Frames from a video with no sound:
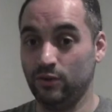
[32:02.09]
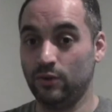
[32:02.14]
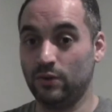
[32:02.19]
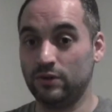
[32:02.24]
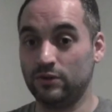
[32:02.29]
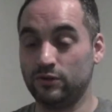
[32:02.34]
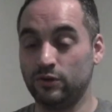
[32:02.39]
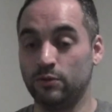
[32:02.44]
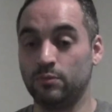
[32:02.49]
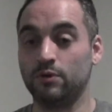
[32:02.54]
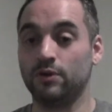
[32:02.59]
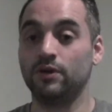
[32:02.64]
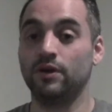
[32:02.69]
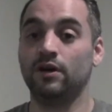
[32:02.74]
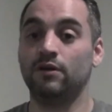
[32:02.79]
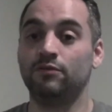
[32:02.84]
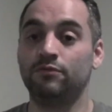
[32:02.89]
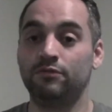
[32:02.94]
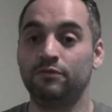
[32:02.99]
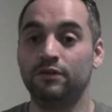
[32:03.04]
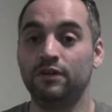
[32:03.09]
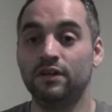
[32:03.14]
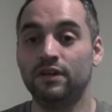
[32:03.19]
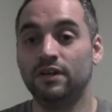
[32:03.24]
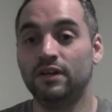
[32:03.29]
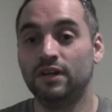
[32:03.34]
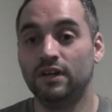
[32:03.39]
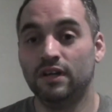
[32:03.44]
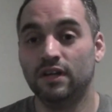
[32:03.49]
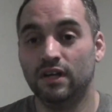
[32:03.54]
you are sober enough,
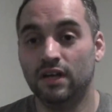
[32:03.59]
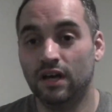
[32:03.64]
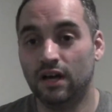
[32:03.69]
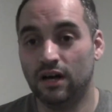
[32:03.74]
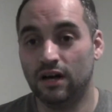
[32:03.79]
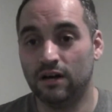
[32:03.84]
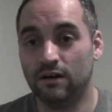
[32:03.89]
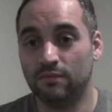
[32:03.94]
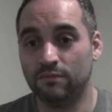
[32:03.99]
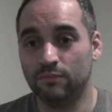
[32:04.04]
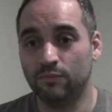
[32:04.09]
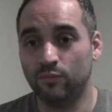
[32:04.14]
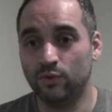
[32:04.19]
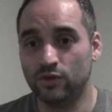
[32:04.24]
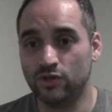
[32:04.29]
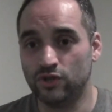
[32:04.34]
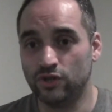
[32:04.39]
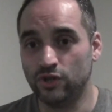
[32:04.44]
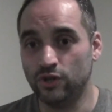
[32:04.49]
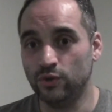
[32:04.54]
which